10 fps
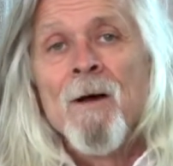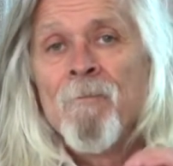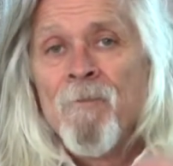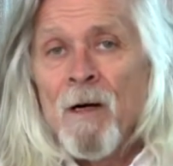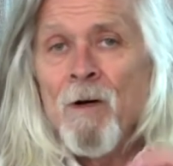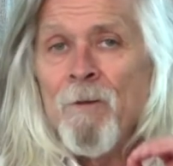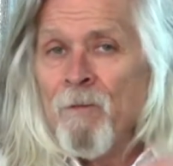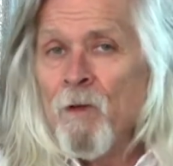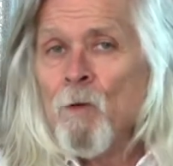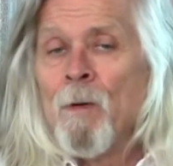Very
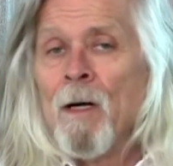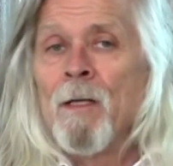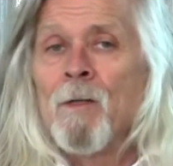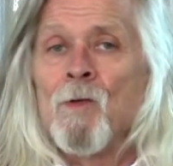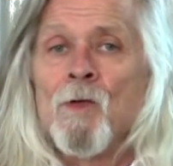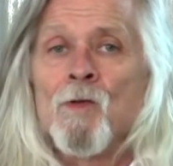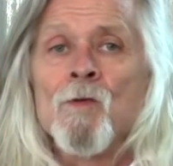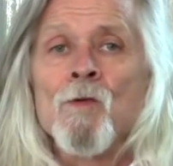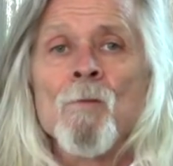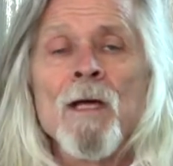few buying
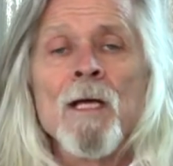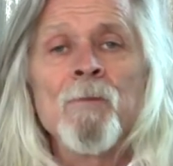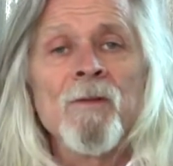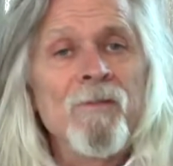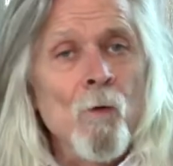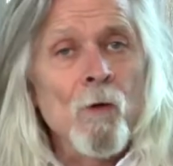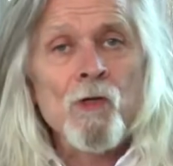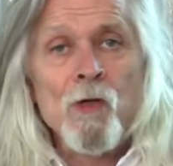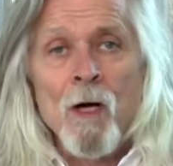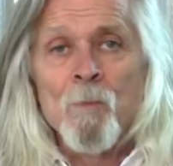decisions are made before
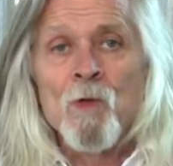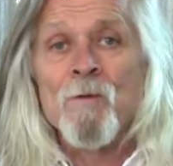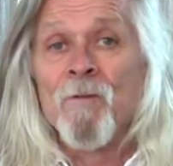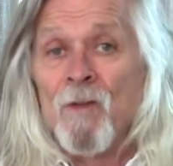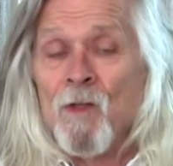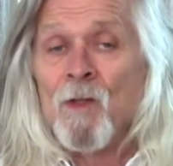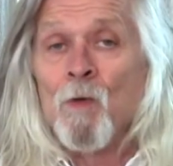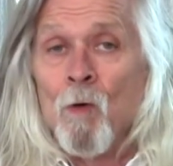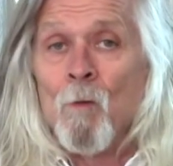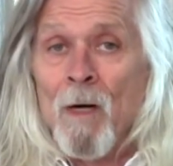shoppers visit
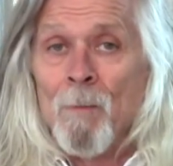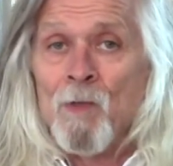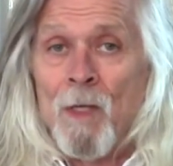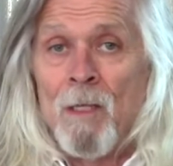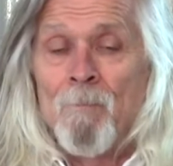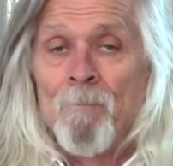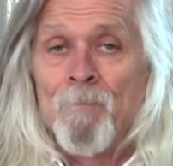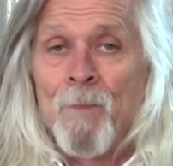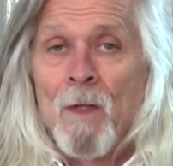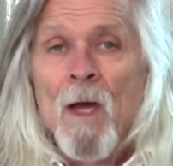your website.
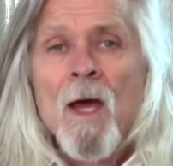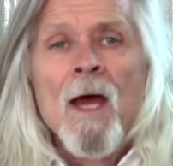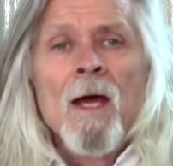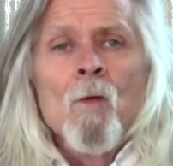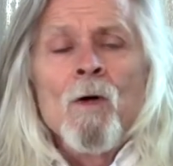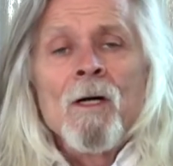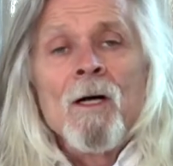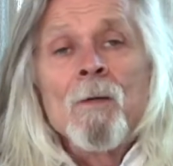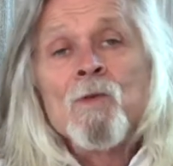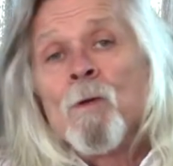And when it
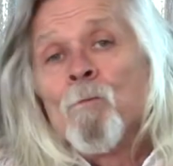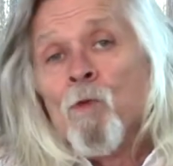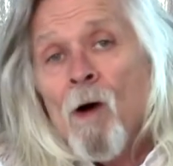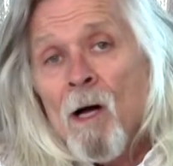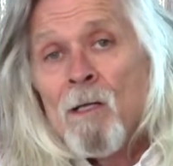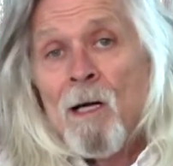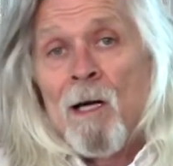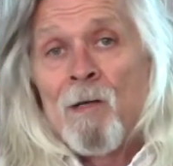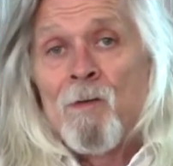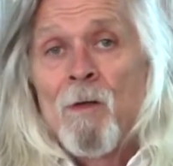comes to
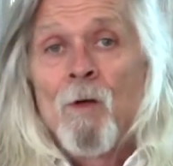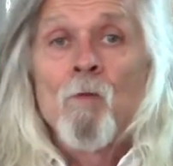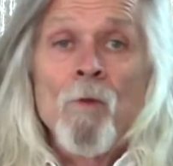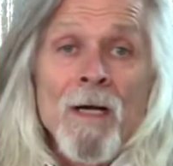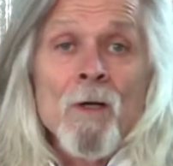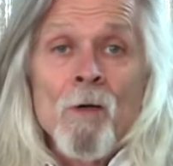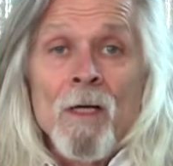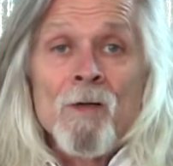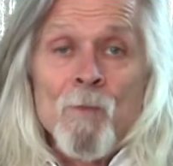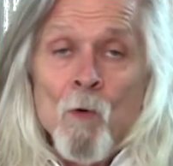broadcast, radio
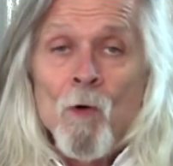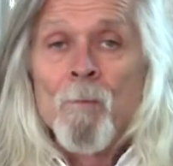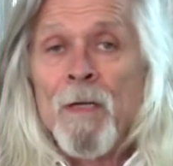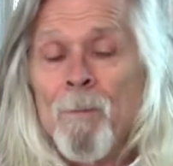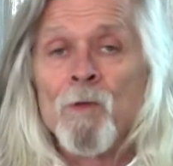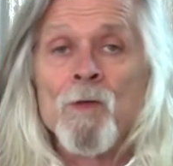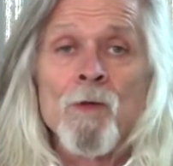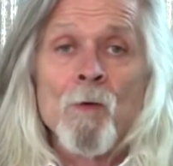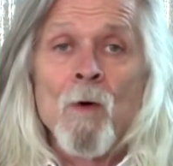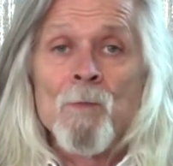gets more people to
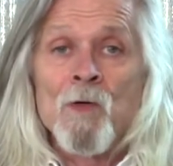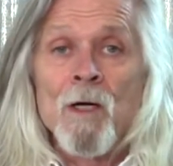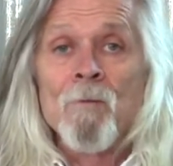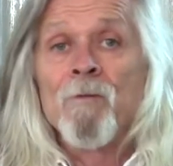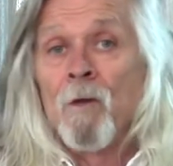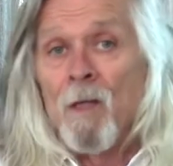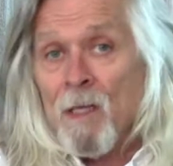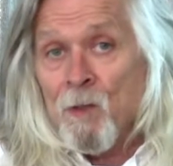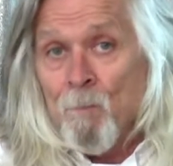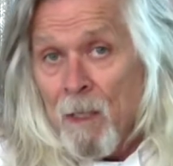your website for
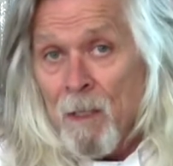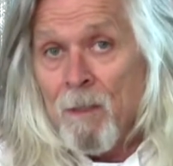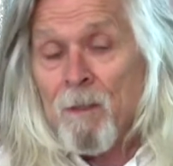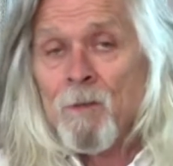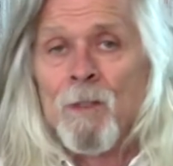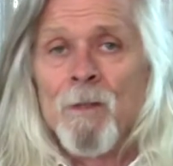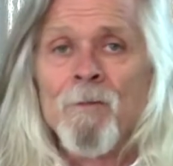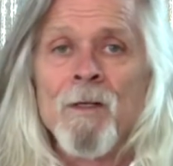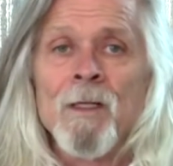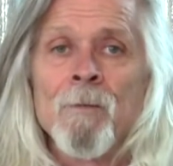less money than
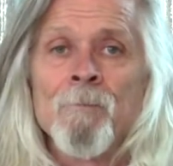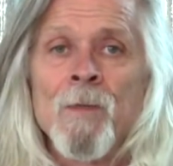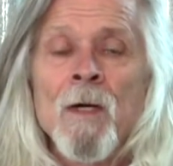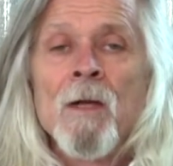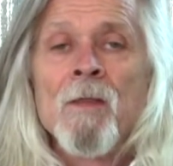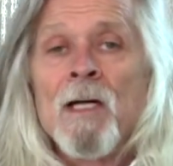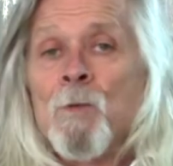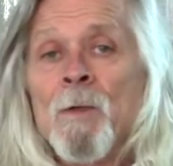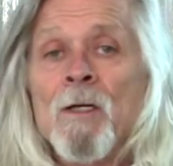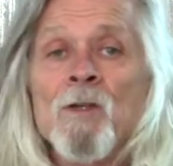TV. That's
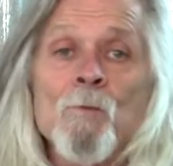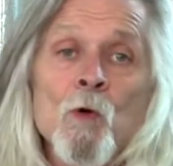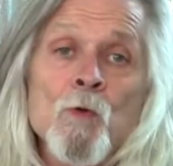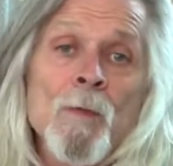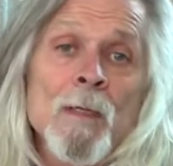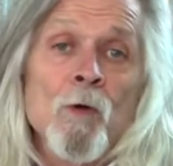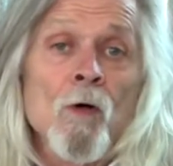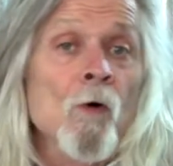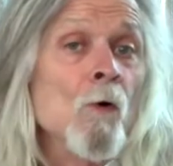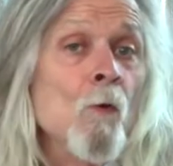because most people
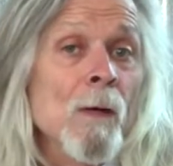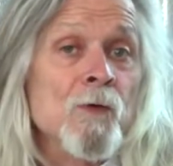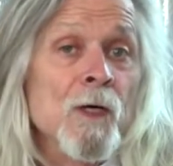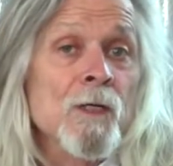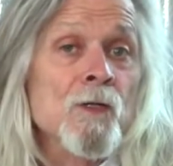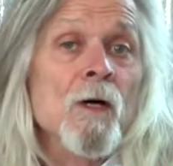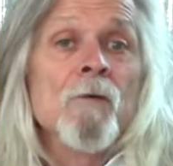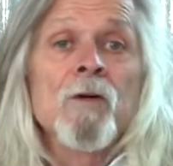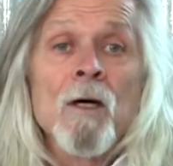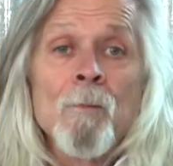go to websites
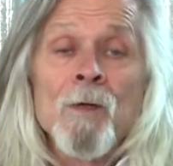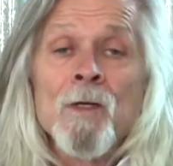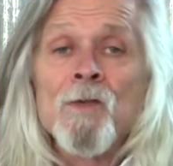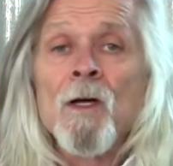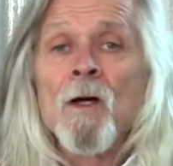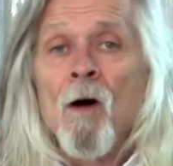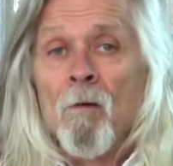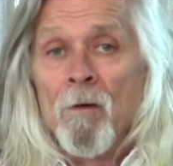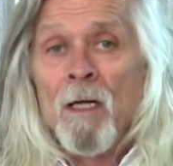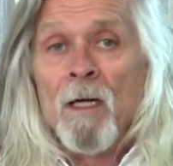of companies they
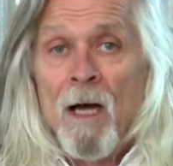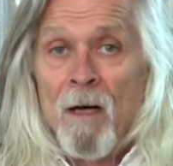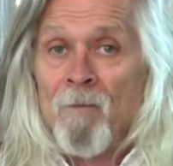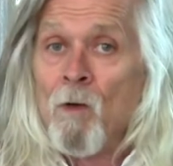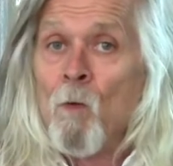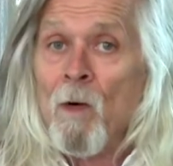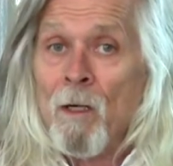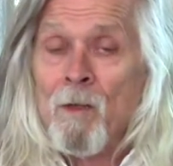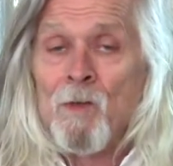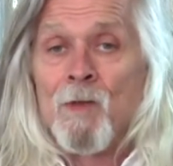already have an
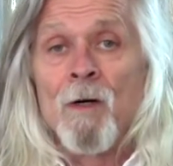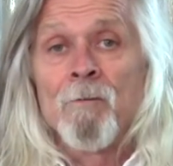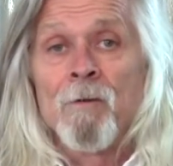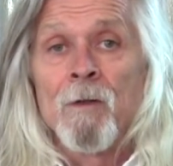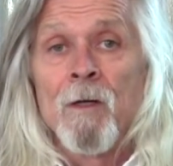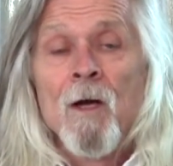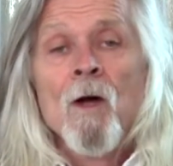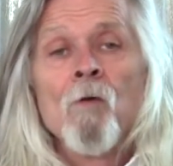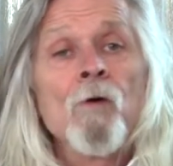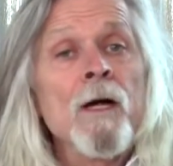awareness of.
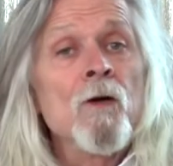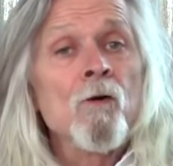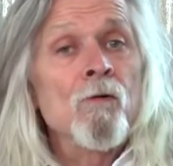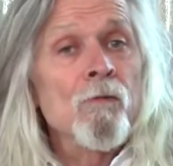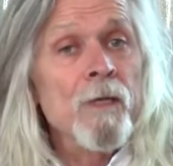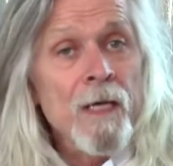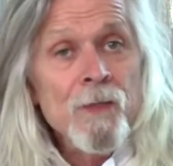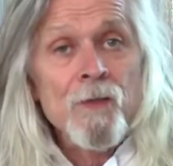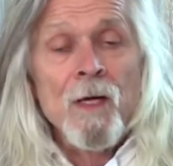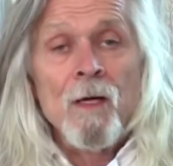Radio
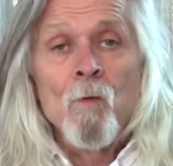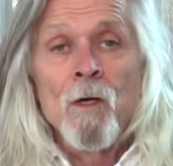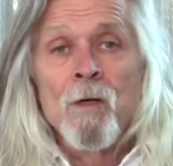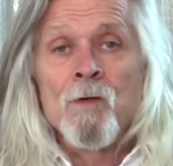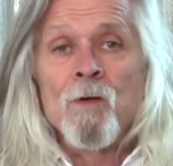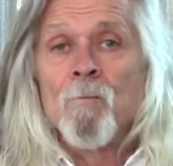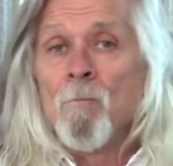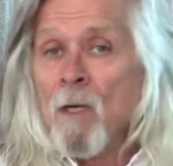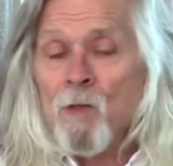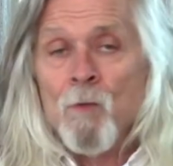creates that awareness
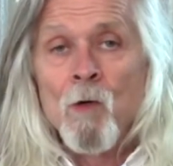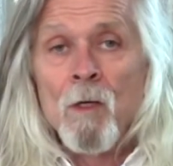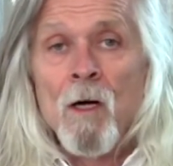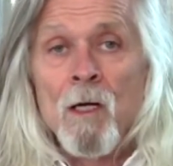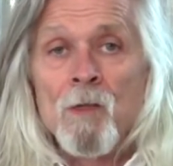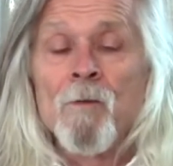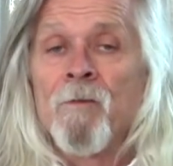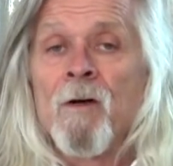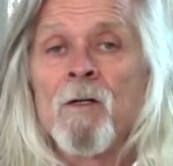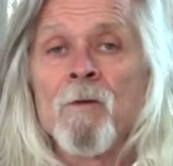much more cost
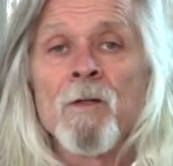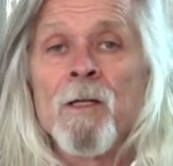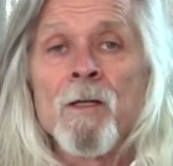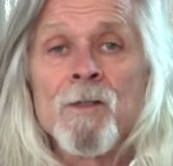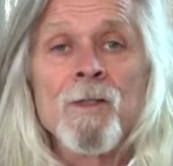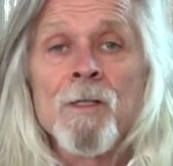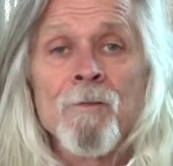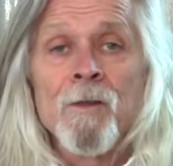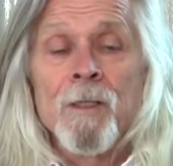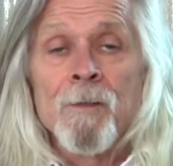effectively than
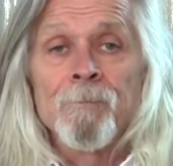TV.